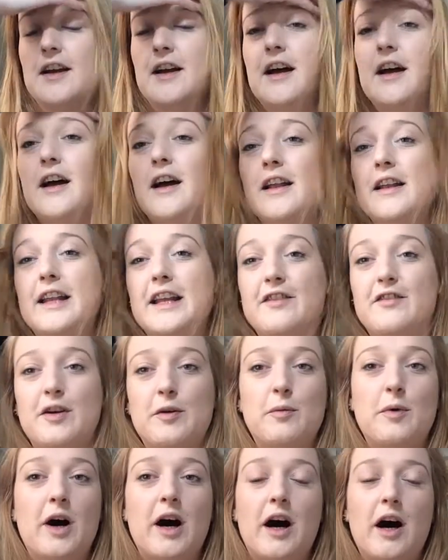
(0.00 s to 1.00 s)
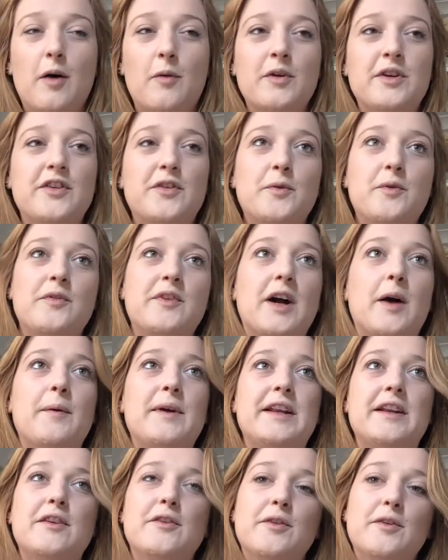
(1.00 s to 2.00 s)
leave it a while and sort of go
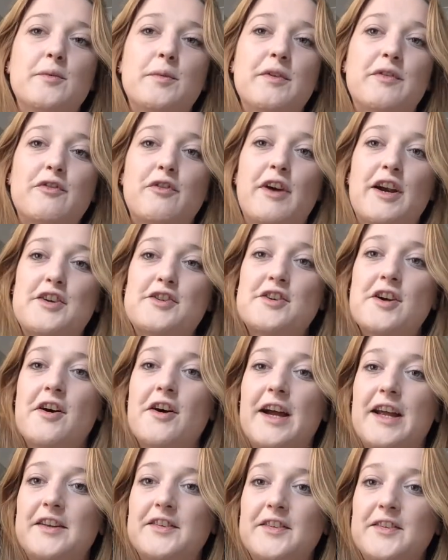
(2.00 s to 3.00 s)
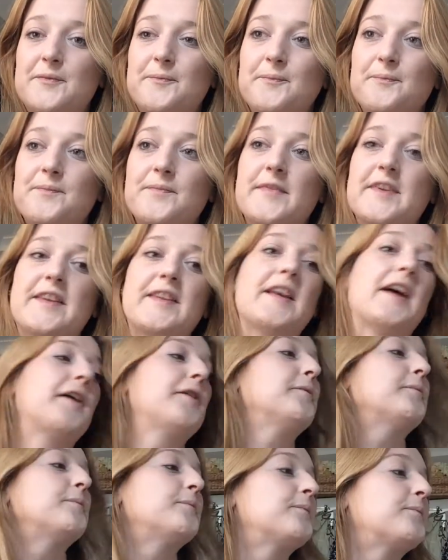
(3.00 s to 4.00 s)
in and look with fresh eyes. So,